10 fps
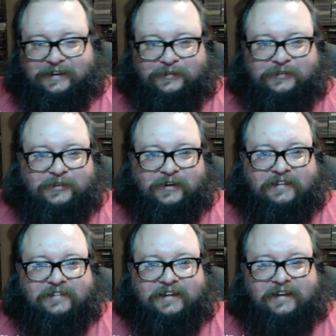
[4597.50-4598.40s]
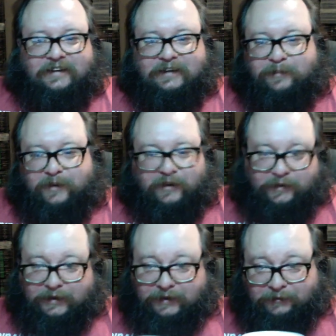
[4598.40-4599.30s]
grandstanding about
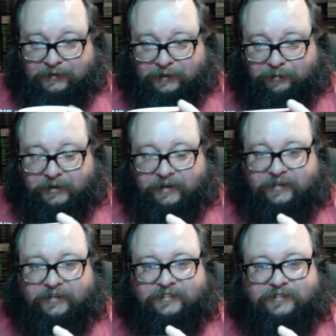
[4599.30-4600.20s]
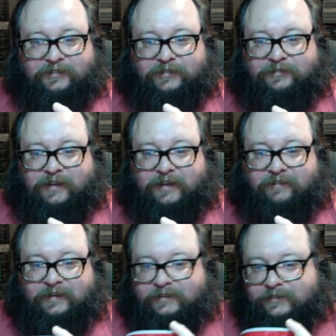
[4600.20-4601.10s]
getting banned for 5
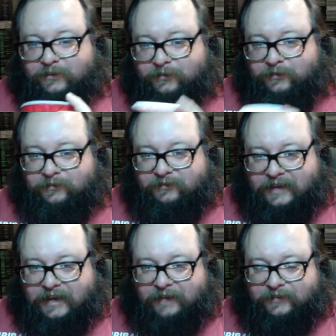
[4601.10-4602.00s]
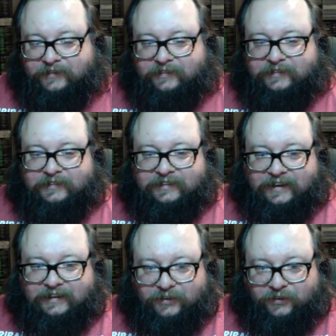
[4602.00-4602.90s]
minutes over capsing. I
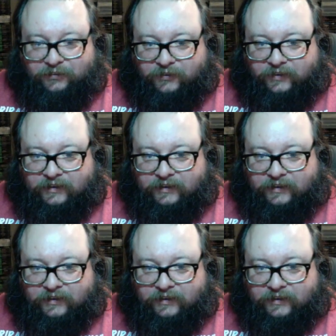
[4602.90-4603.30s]
had to go for it.